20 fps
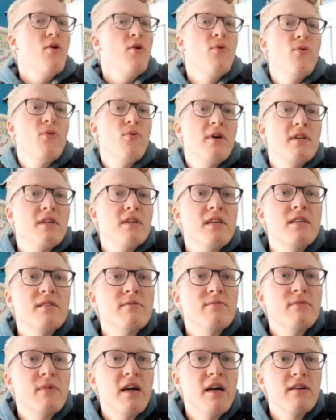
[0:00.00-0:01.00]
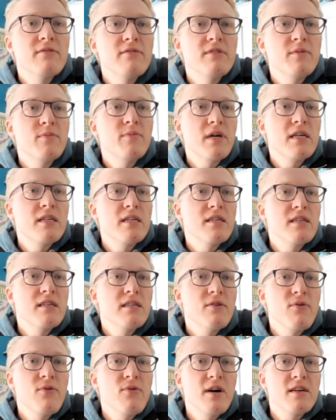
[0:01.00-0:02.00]
Welcome, everybody.
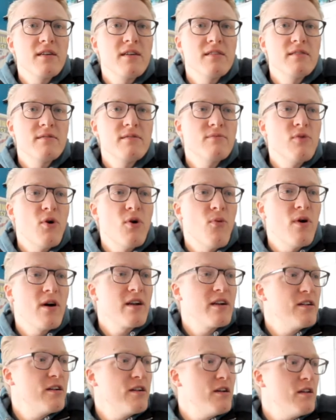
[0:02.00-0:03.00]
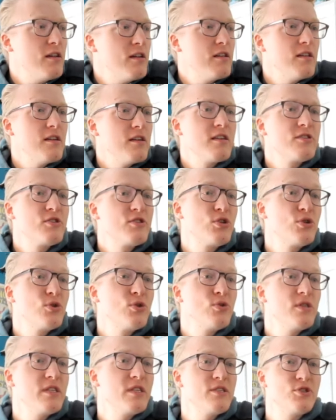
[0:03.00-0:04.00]
Welcome, one and all,
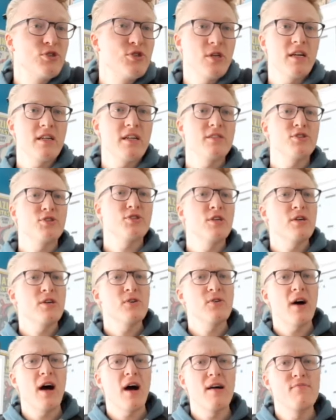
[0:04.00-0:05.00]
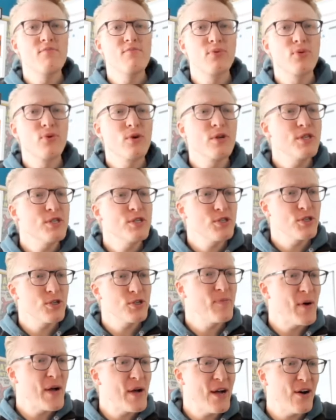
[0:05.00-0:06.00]
to the Shut-In Show. I'm pretty sure
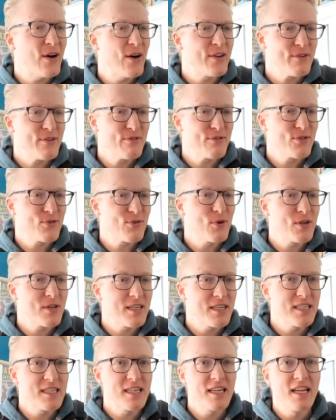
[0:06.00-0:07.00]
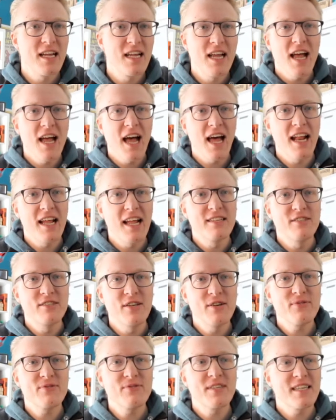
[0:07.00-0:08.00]
my audio is working, and I
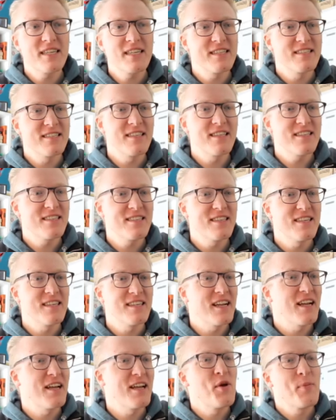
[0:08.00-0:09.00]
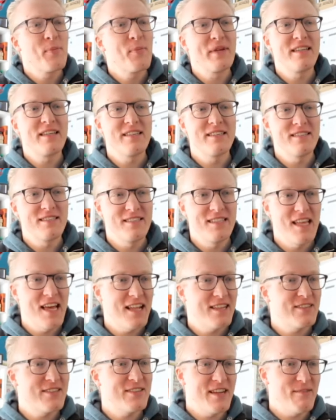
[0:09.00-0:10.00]
don't think it's this thing because
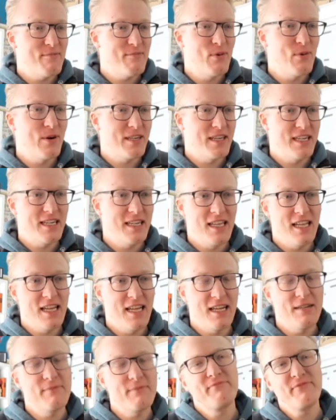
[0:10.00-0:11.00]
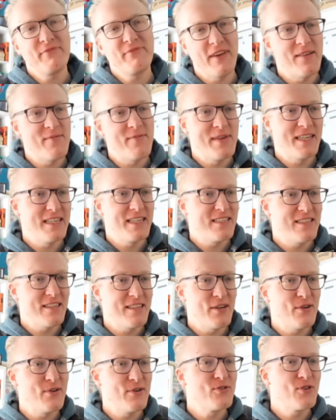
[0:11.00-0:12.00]
that stopped working like 5 minutes
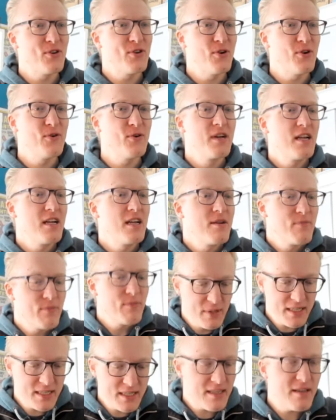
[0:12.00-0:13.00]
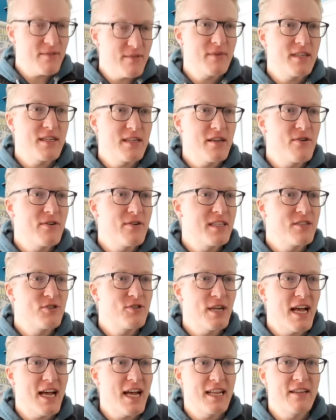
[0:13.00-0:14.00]
ago. So please let me know in the
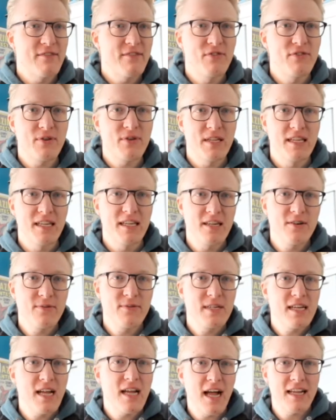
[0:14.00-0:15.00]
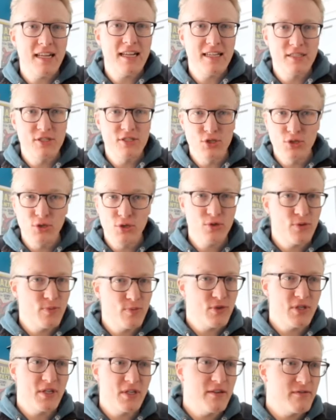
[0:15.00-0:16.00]
chat if you can hear me. I can do some
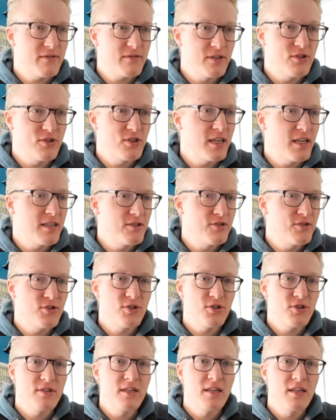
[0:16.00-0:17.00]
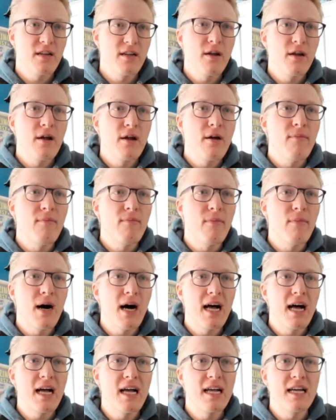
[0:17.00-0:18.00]
stuff to change
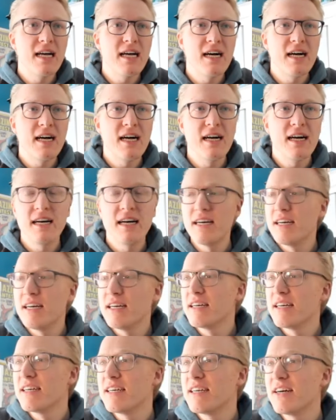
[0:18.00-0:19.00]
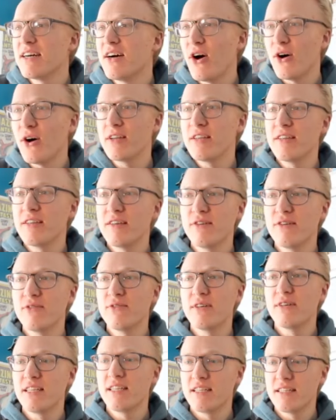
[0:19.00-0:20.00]
my
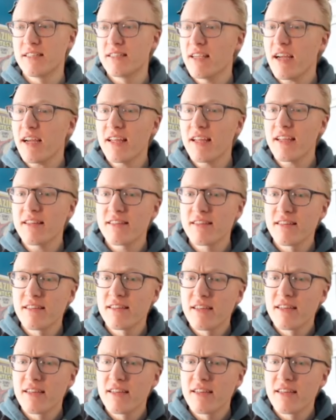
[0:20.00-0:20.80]
audio in a second.